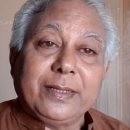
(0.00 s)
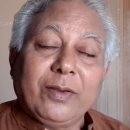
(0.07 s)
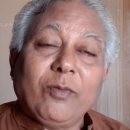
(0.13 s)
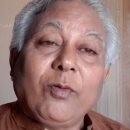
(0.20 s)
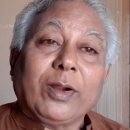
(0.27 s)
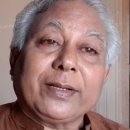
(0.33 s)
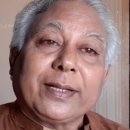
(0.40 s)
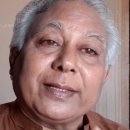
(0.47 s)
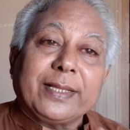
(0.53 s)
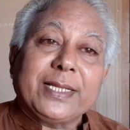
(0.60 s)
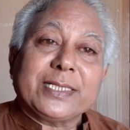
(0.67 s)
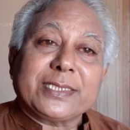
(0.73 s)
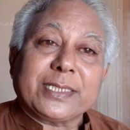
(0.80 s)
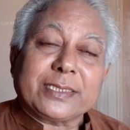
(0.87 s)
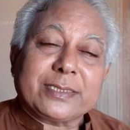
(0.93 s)
What are the
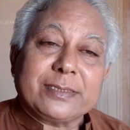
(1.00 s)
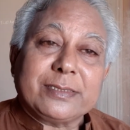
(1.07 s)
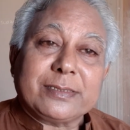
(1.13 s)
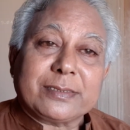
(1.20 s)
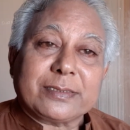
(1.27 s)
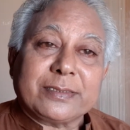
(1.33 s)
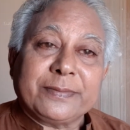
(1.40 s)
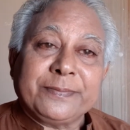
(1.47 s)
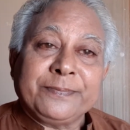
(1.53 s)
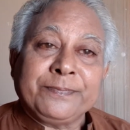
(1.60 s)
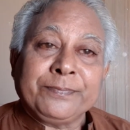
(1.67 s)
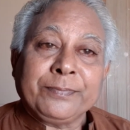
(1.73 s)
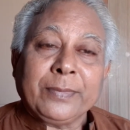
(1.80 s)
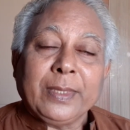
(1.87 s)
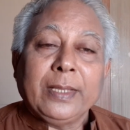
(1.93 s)
instructions?
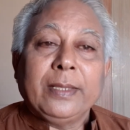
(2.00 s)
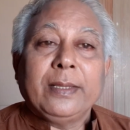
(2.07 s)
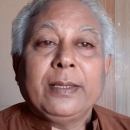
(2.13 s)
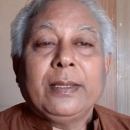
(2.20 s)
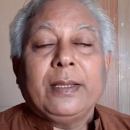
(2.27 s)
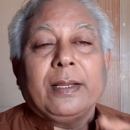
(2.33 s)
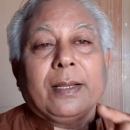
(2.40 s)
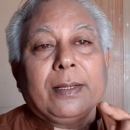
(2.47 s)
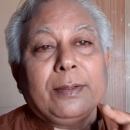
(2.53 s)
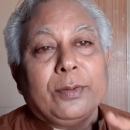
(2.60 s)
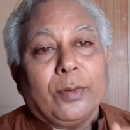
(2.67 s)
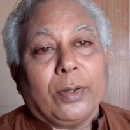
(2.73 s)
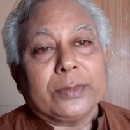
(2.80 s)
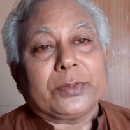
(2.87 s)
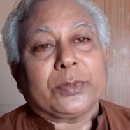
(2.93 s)

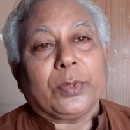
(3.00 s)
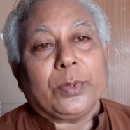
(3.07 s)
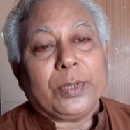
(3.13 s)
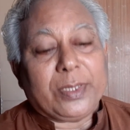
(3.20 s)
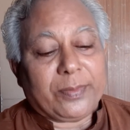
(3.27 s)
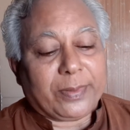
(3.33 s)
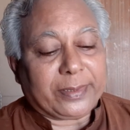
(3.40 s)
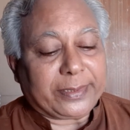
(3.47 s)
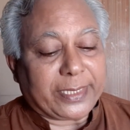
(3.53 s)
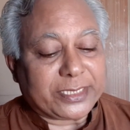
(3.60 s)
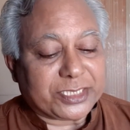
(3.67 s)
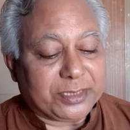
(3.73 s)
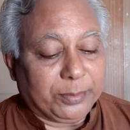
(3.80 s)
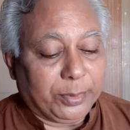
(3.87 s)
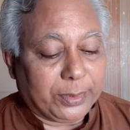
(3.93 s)
Go through your
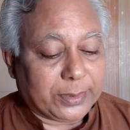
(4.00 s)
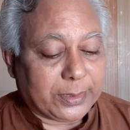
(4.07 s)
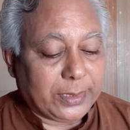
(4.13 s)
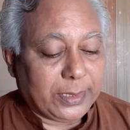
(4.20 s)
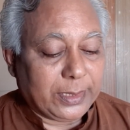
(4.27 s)
textbook.